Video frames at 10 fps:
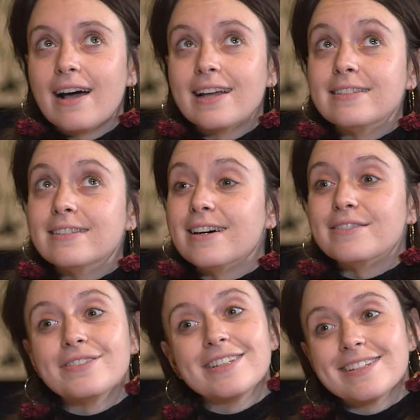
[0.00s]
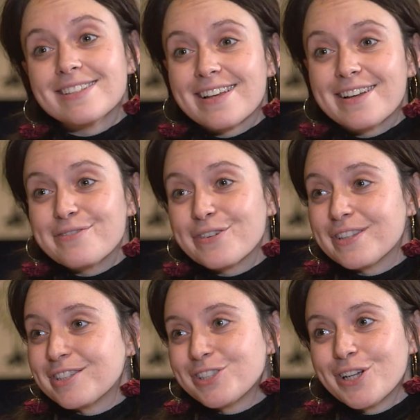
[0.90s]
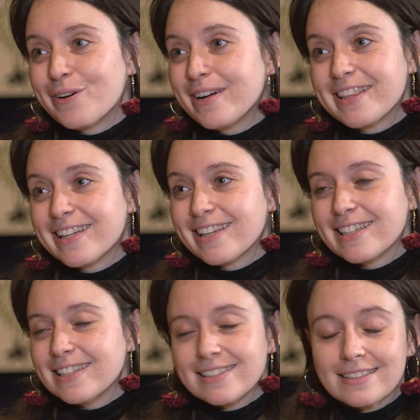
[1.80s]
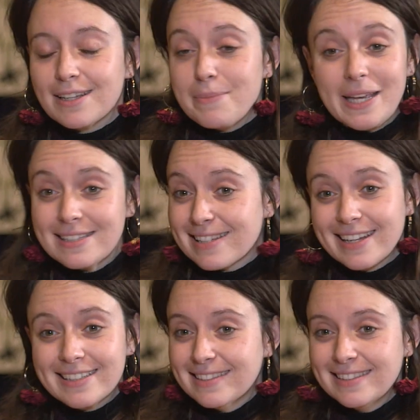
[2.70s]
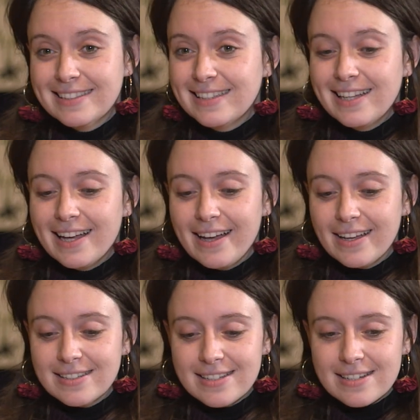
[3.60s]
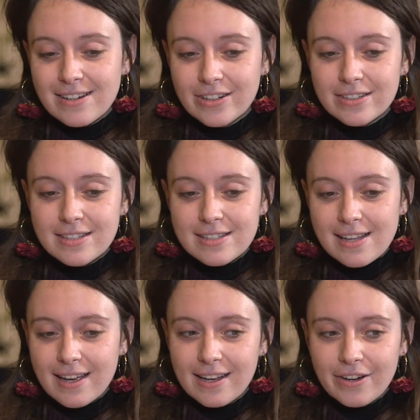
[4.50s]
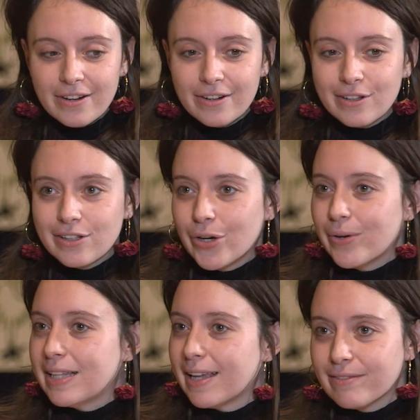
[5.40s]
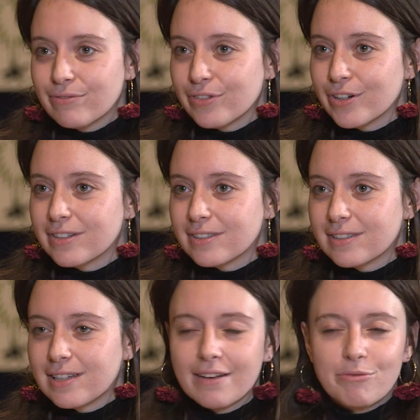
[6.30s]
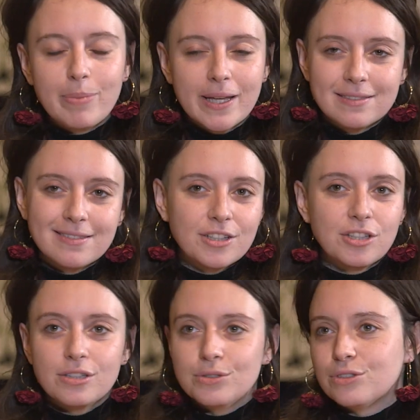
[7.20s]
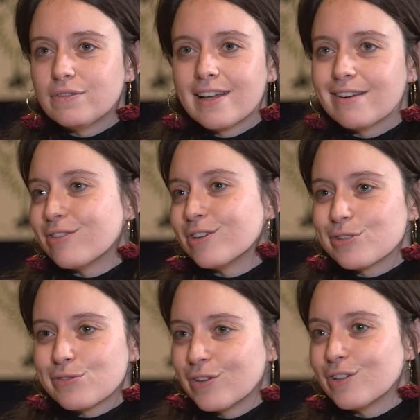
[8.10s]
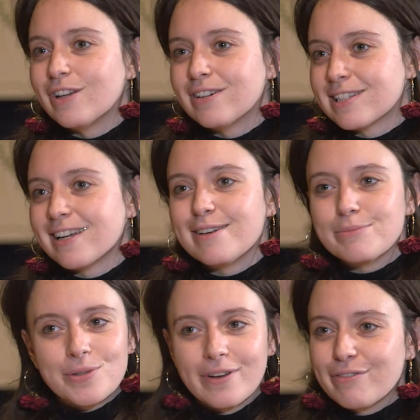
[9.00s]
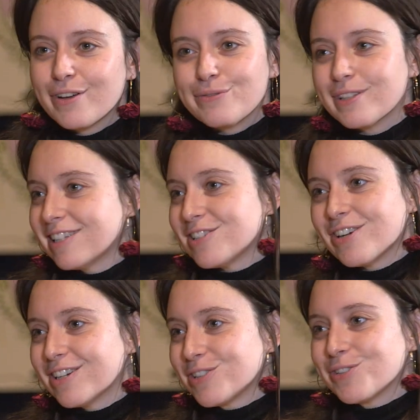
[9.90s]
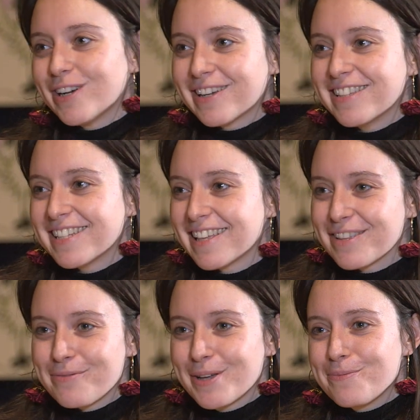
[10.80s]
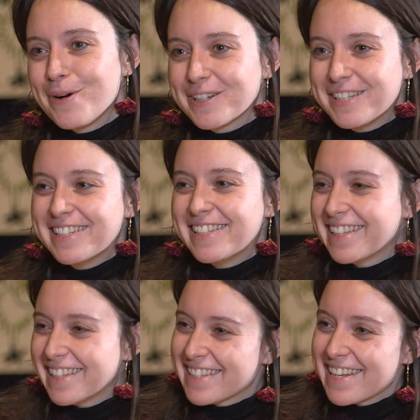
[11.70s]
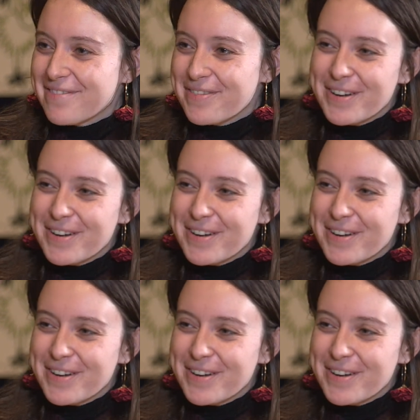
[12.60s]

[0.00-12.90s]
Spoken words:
I love the design for this show. I think it's amazing. And our designer, Chloe Lamford, I've been a huge fan of hers for a long time, so I felt really starstruck the day that we walked into the same